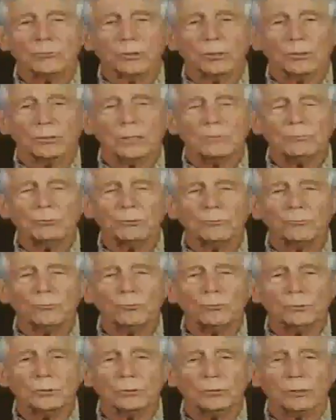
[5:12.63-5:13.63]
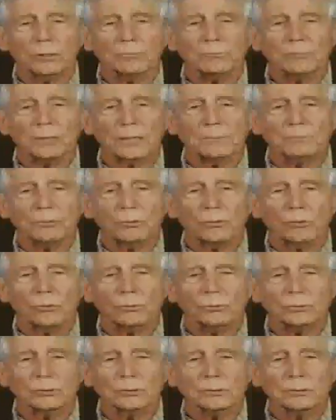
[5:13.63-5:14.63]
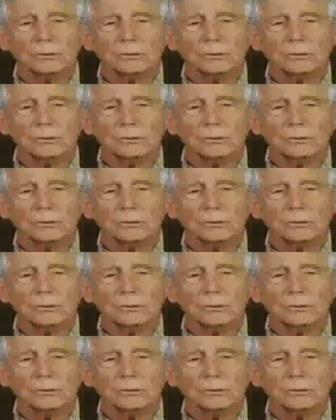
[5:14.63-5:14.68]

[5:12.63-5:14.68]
were a number of wounded on my boat,